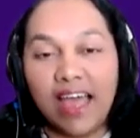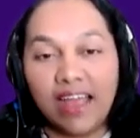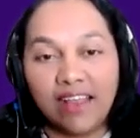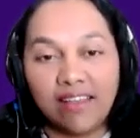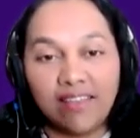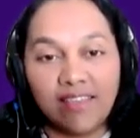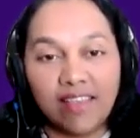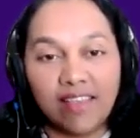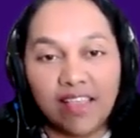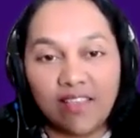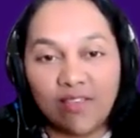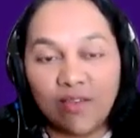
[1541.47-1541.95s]

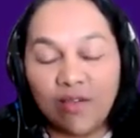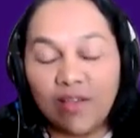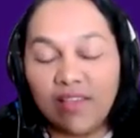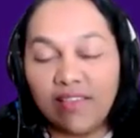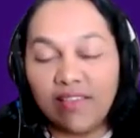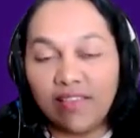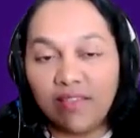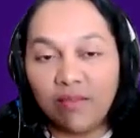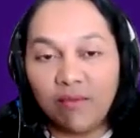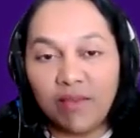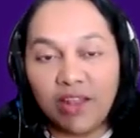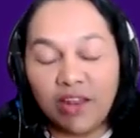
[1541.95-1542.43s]
Hacks
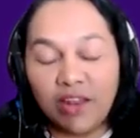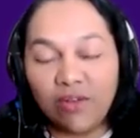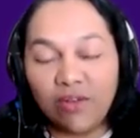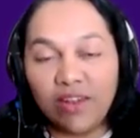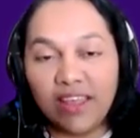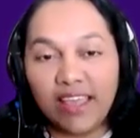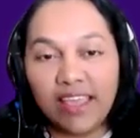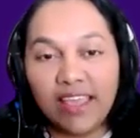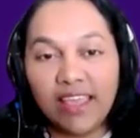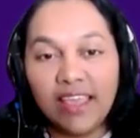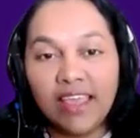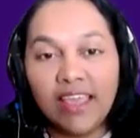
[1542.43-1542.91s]
SOSV
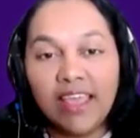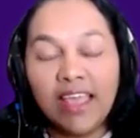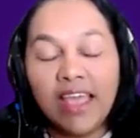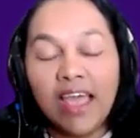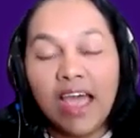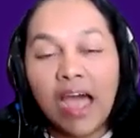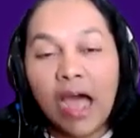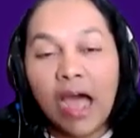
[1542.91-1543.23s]
today.